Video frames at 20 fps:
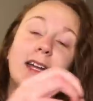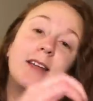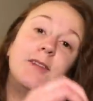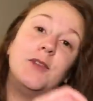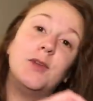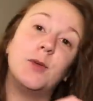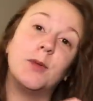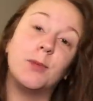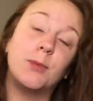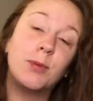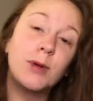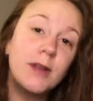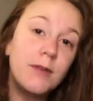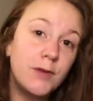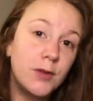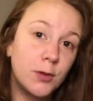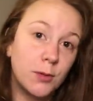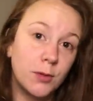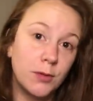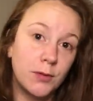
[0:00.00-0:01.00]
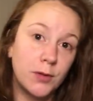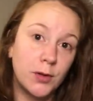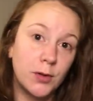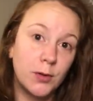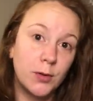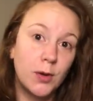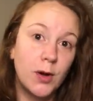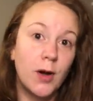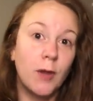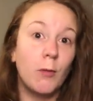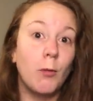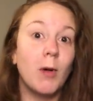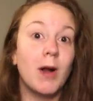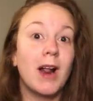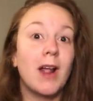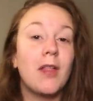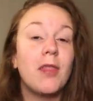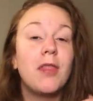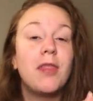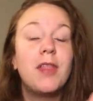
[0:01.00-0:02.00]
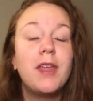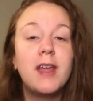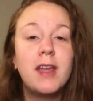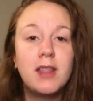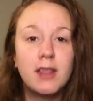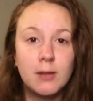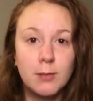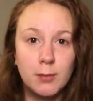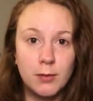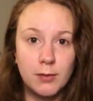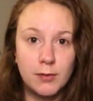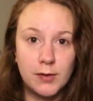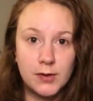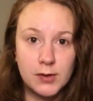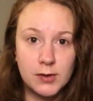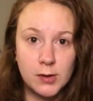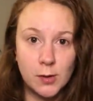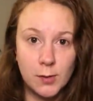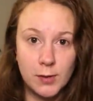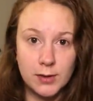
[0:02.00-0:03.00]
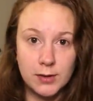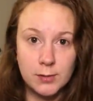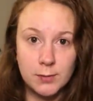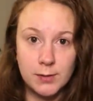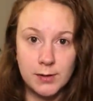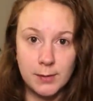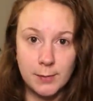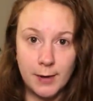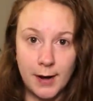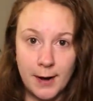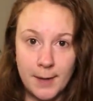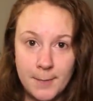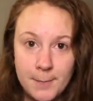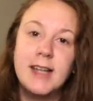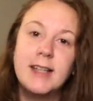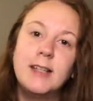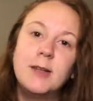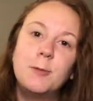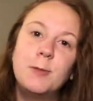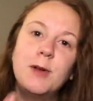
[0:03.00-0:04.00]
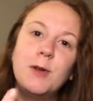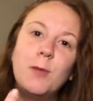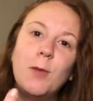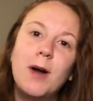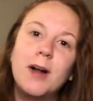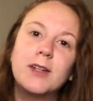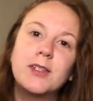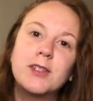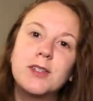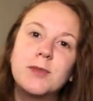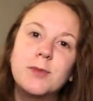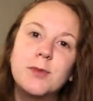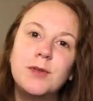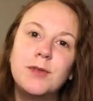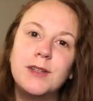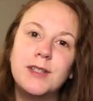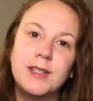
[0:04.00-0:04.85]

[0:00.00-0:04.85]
give you a preview review of what I think the movie is going to be about, and then we watch the movie